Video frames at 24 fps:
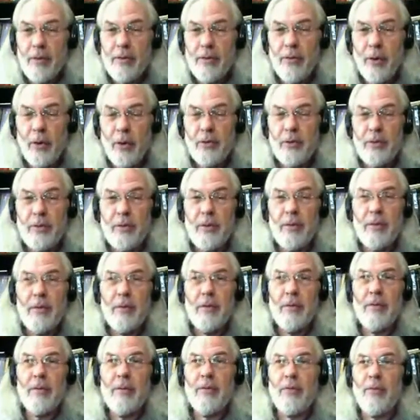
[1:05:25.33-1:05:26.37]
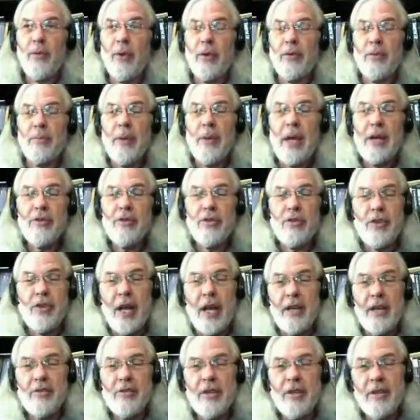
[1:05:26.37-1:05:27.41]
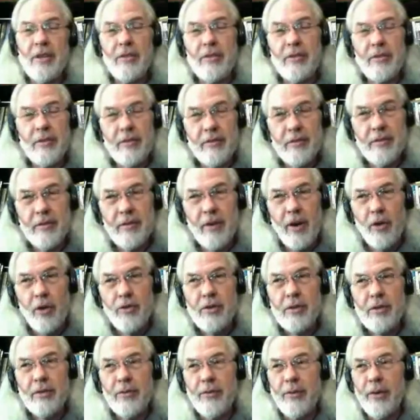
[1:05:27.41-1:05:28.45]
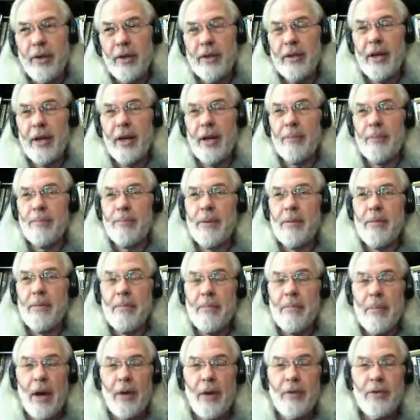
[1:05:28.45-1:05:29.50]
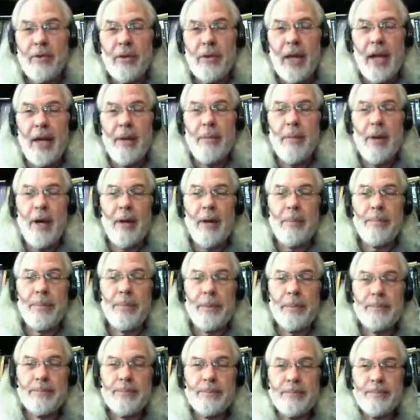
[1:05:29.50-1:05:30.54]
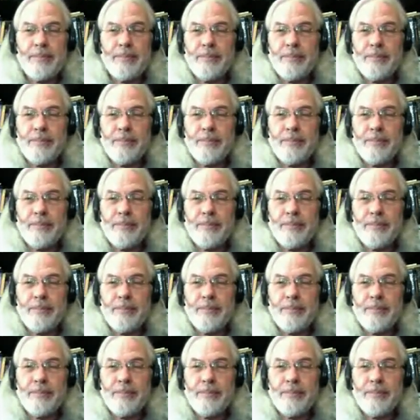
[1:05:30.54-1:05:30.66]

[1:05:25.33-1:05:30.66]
forced major changes, oceans filled up, mountains came up,